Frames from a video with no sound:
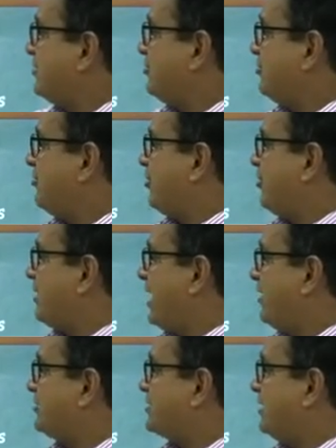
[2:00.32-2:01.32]
to
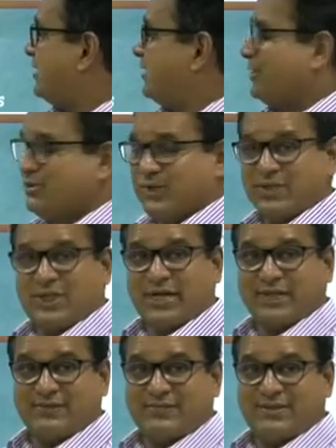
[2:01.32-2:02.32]
pronouns to
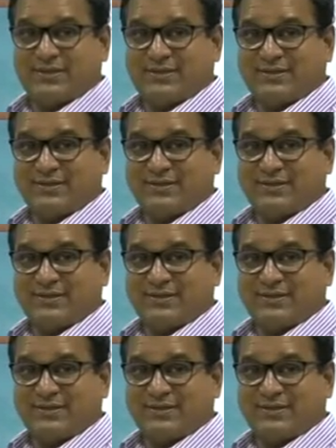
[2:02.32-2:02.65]
adjectives.